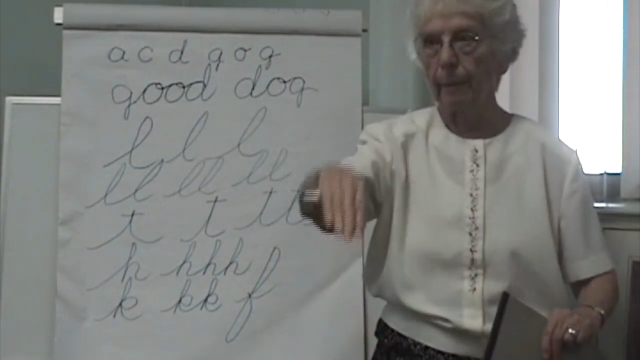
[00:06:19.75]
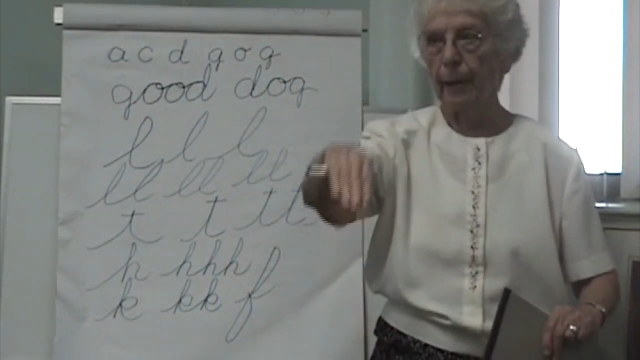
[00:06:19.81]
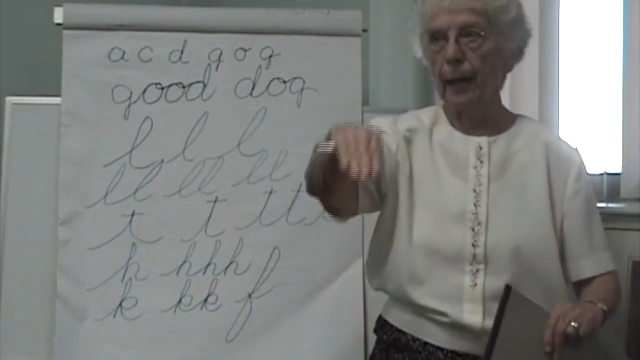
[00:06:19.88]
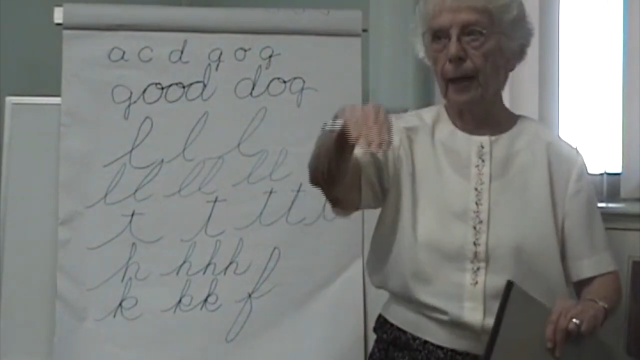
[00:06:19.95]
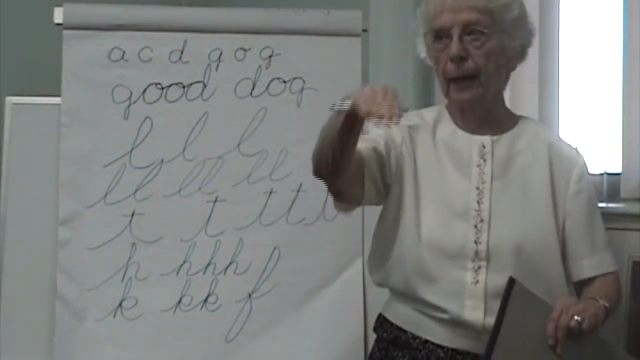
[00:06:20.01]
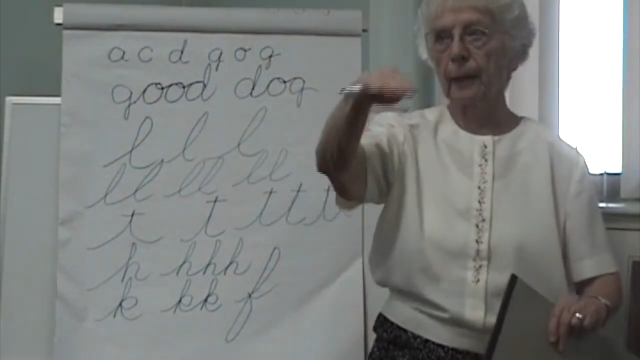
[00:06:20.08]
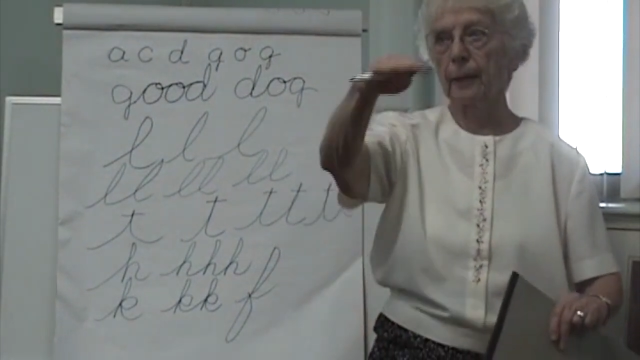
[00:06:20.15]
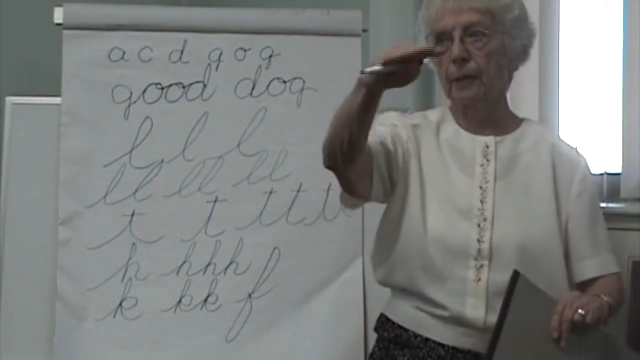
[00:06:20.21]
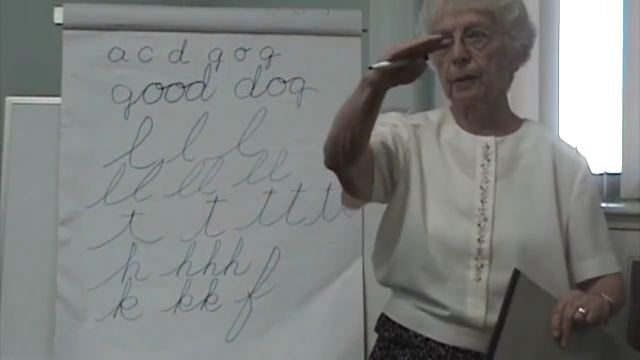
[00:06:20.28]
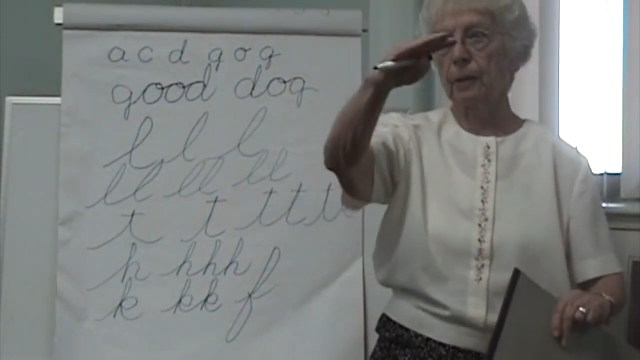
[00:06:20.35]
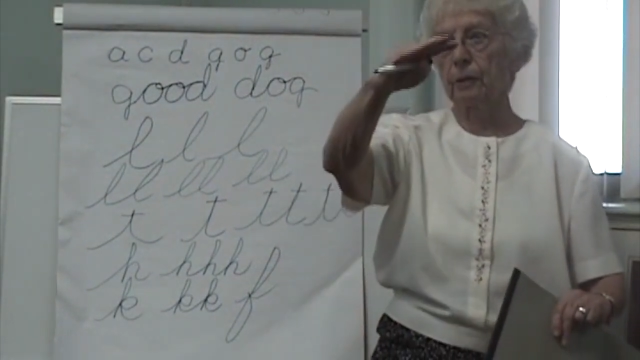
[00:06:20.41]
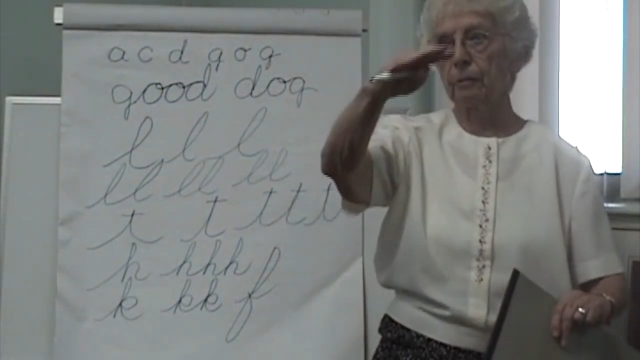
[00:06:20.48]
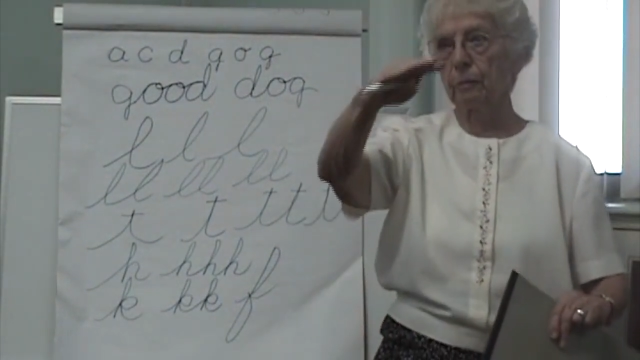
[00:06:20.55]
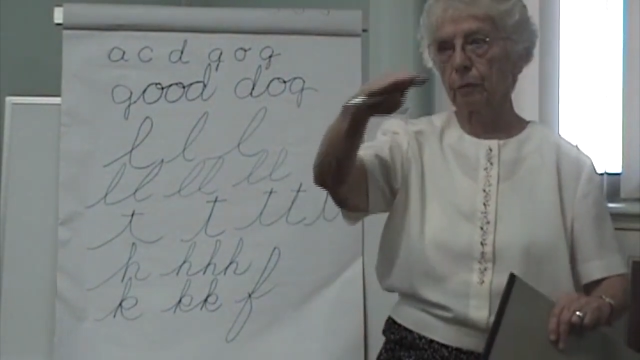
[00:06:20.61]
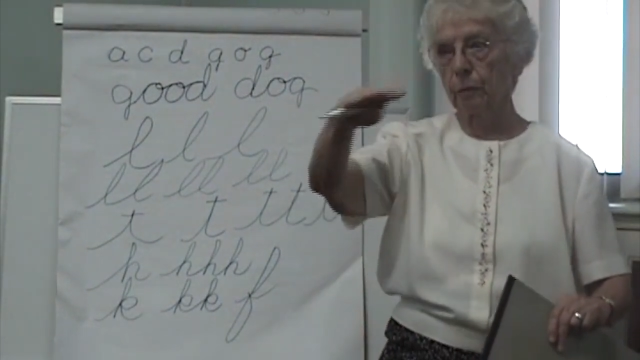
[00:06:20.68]
back to
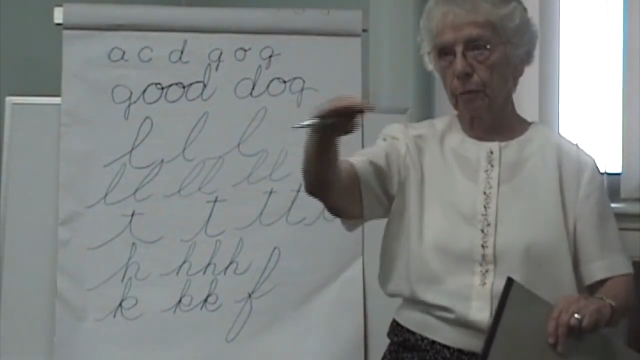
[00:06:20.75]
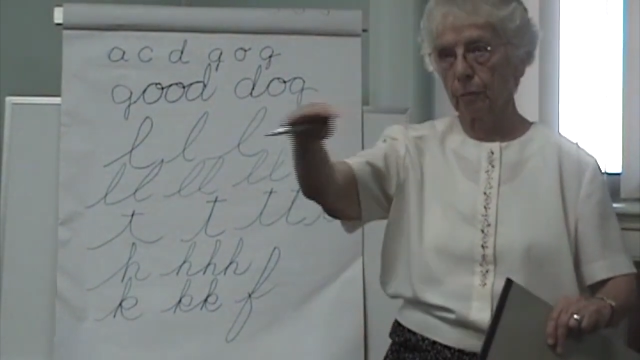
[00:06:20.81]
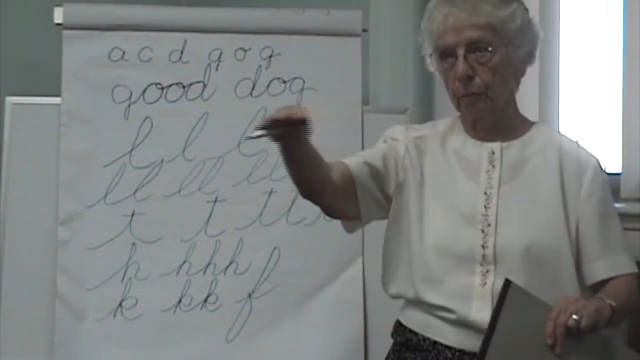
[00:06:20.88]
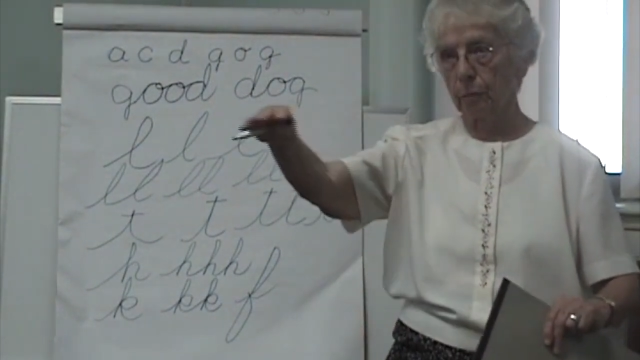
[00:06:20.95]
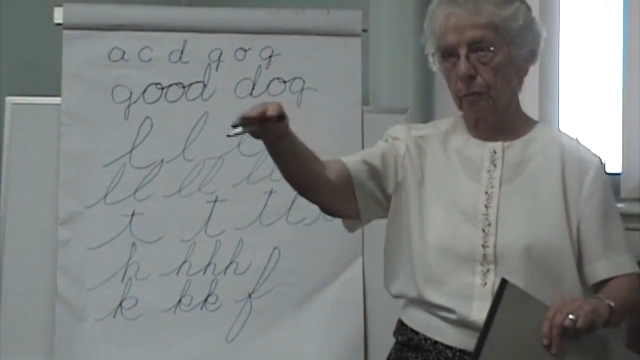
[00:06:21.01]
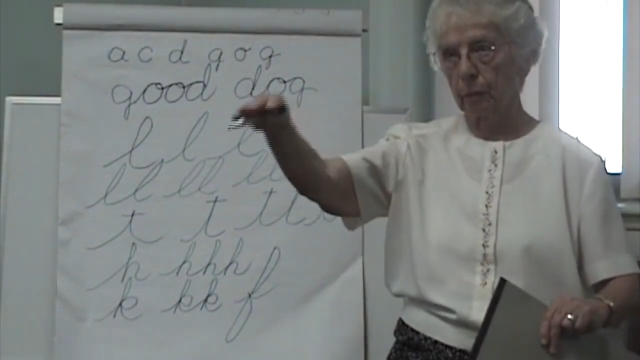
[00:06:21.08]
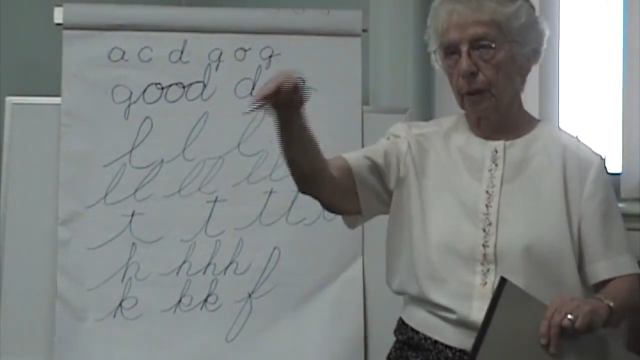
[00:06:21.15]
the road.